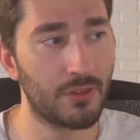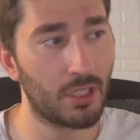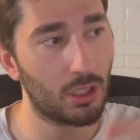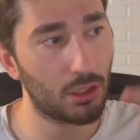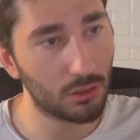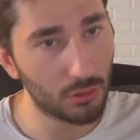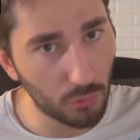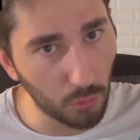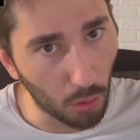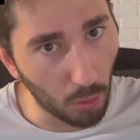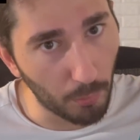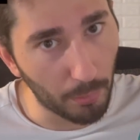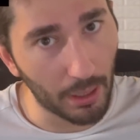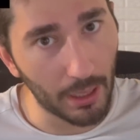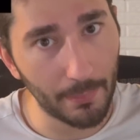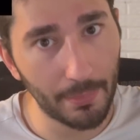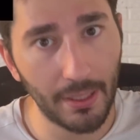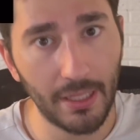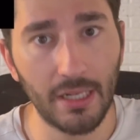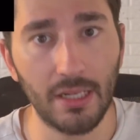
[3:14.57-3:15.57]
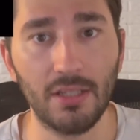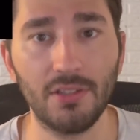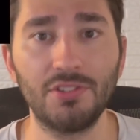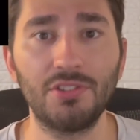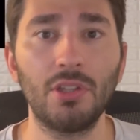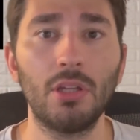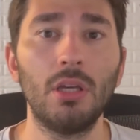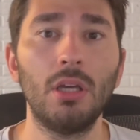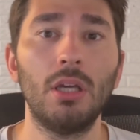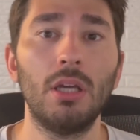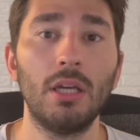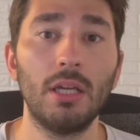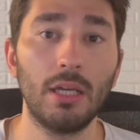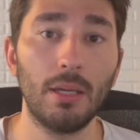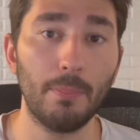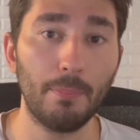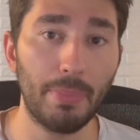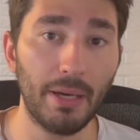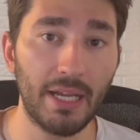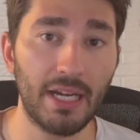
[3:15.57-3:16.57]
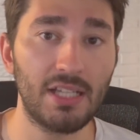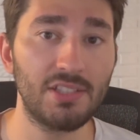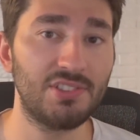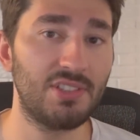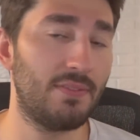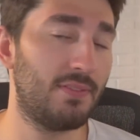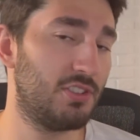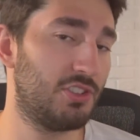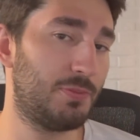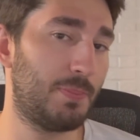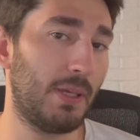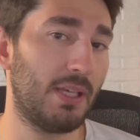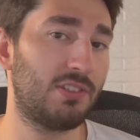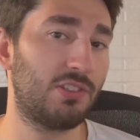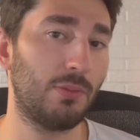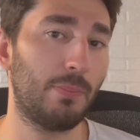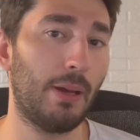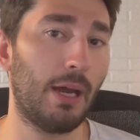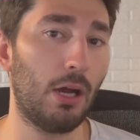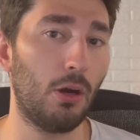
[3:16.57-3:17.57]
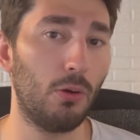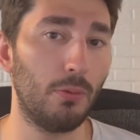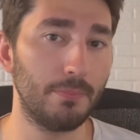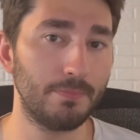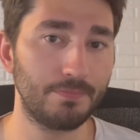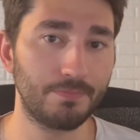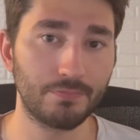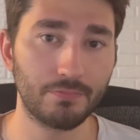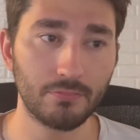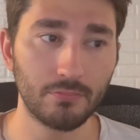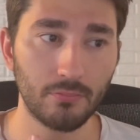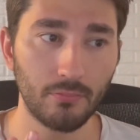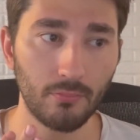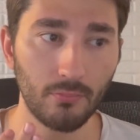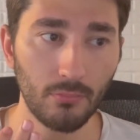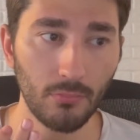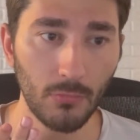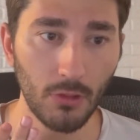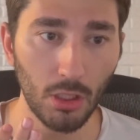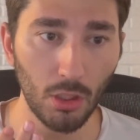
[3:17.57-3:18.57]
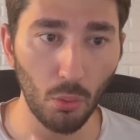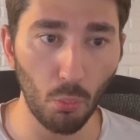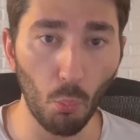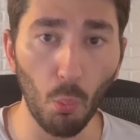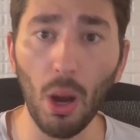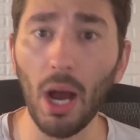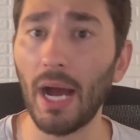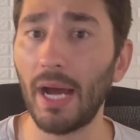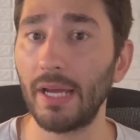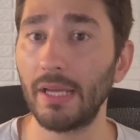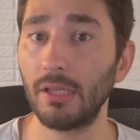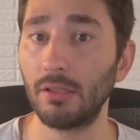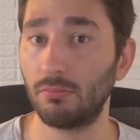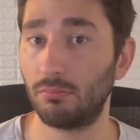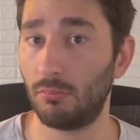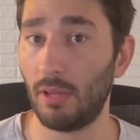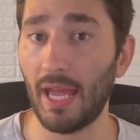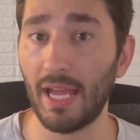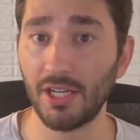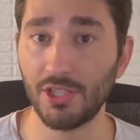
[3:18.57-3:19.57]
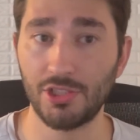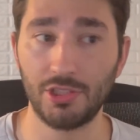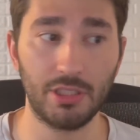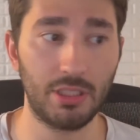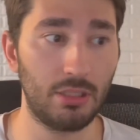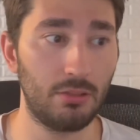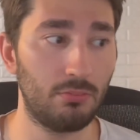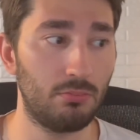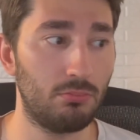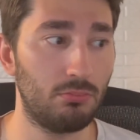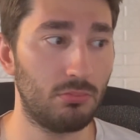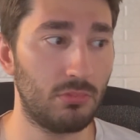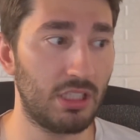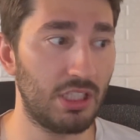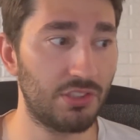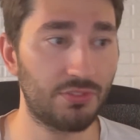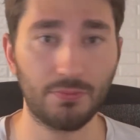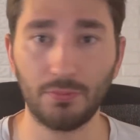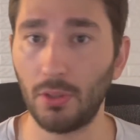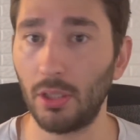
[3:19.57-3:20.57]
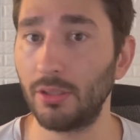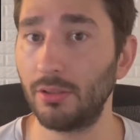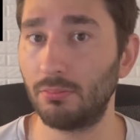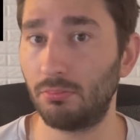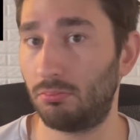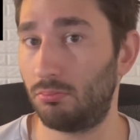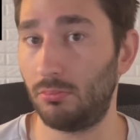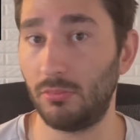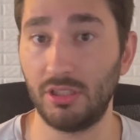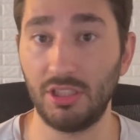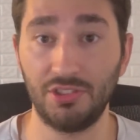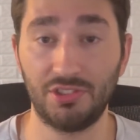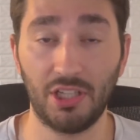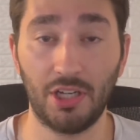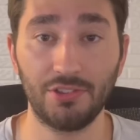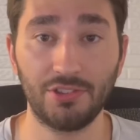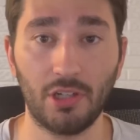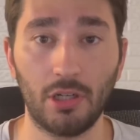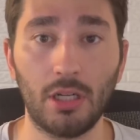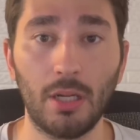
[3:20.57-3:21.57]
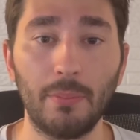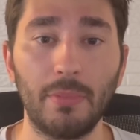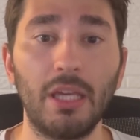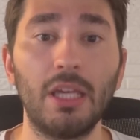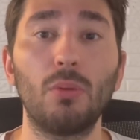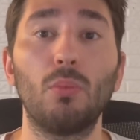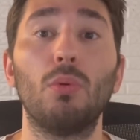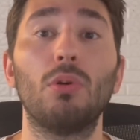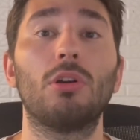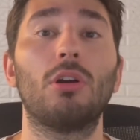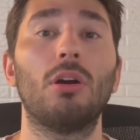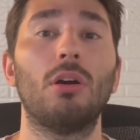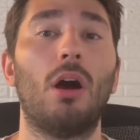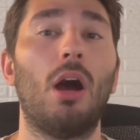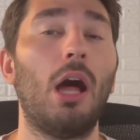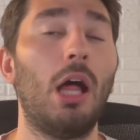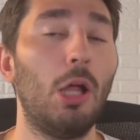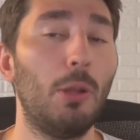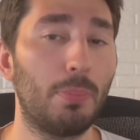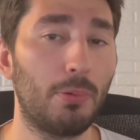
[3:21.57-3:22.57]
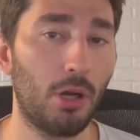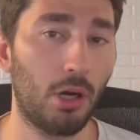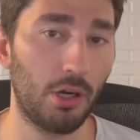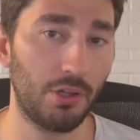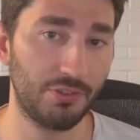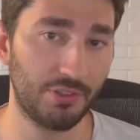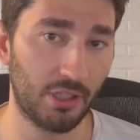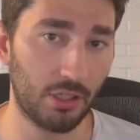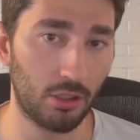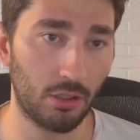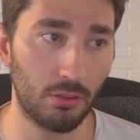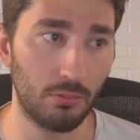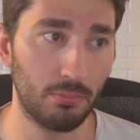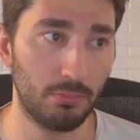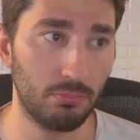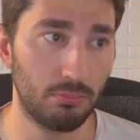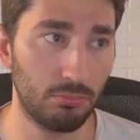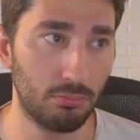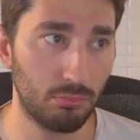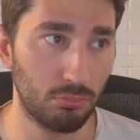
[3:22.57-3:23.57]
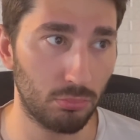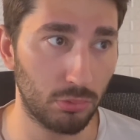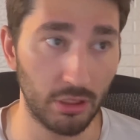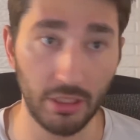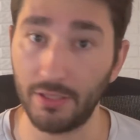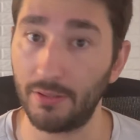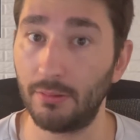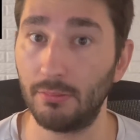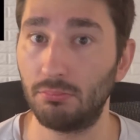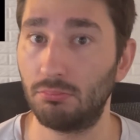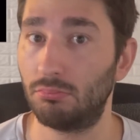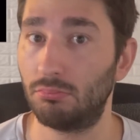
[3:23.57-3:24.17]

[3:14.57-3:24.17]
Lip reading: quote by Perez even speaks about why actually these tires that are coming in will help cars that are really